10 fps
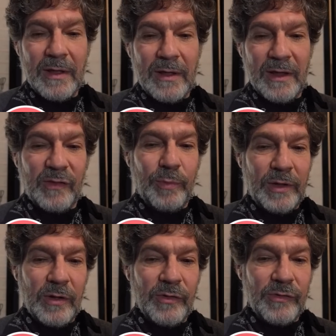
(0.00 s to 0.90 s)
it's
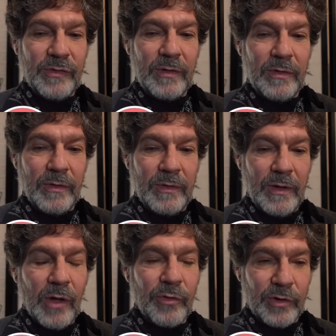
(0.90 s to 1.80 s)
because
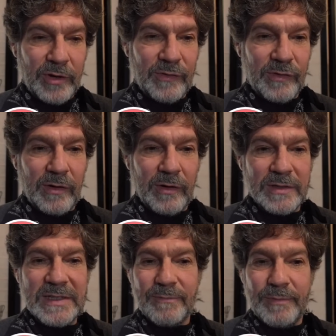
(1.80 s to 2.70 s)
the other
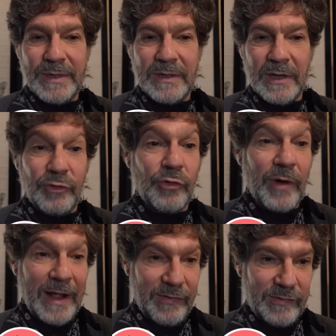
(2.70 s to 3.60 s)
concerns have been
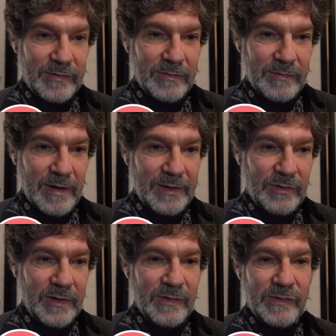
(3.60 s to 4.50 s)
addressed, right?
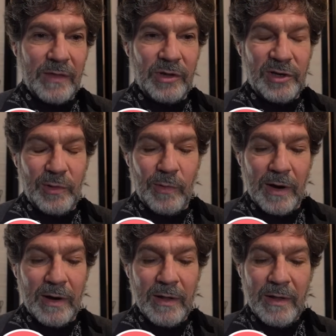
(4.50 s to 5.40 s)
To the extent that you
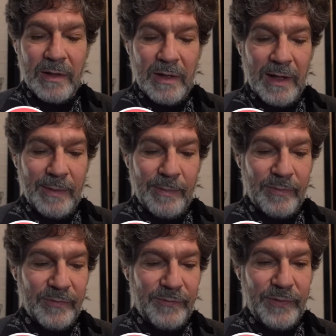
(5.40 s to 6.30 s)
are
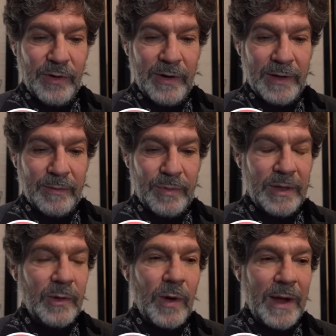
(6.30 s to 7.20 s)
fearing
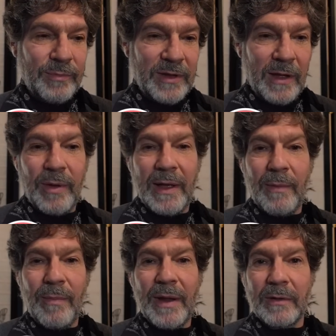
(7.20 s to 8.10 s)
being wiped out by
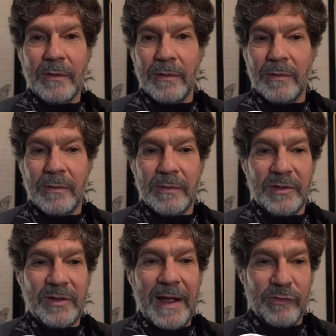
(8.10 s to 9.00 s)
a medical
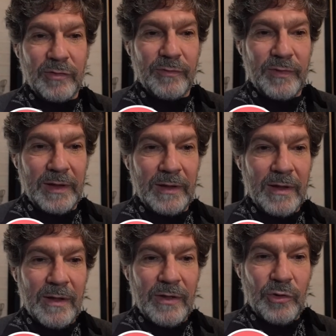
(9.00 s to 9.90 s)
catastrophe,
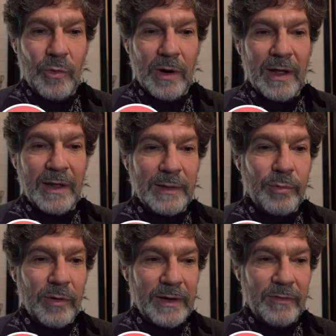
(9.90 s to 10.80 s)
you are not
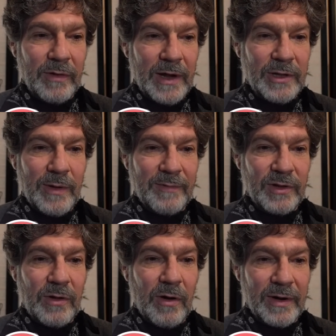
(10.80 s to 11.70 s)
liberated, right? You have
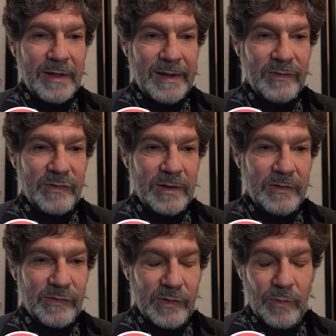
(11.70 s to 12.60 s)
to guard against it.
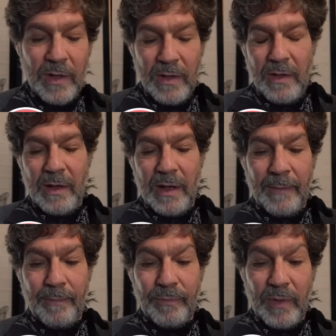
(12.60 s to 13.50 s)
And so
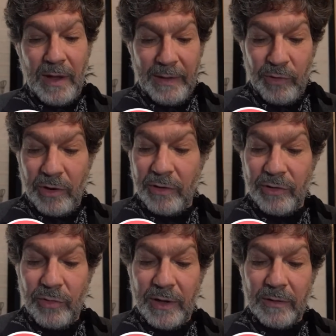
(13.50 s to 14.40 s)
I would
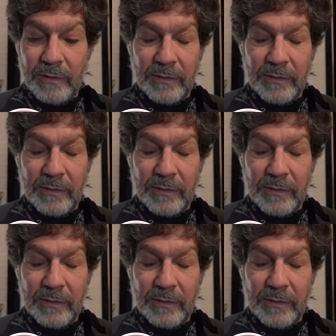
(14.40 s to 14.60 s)
argue that